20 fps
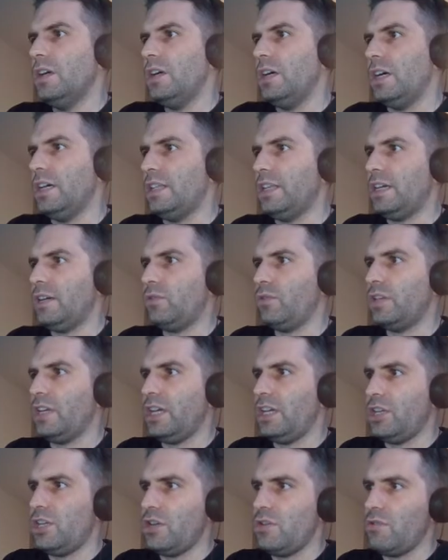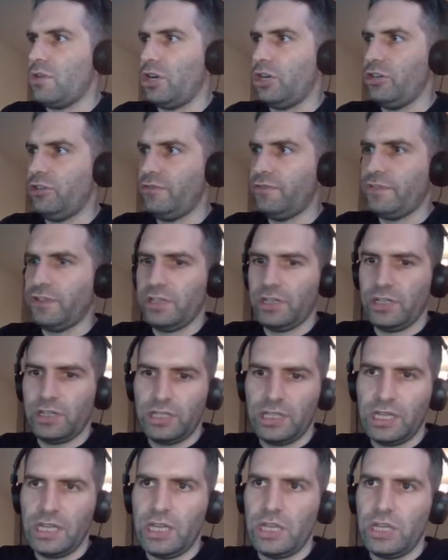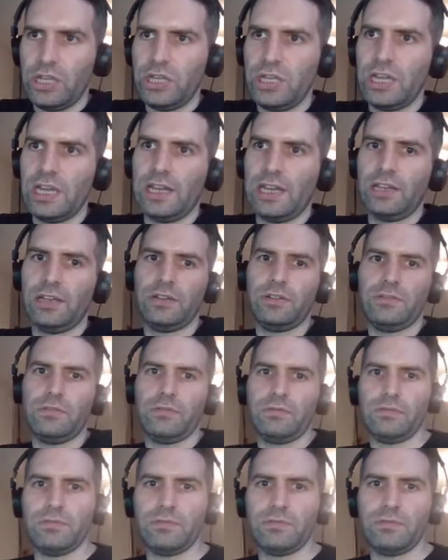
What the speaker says: and that will get you over the yellow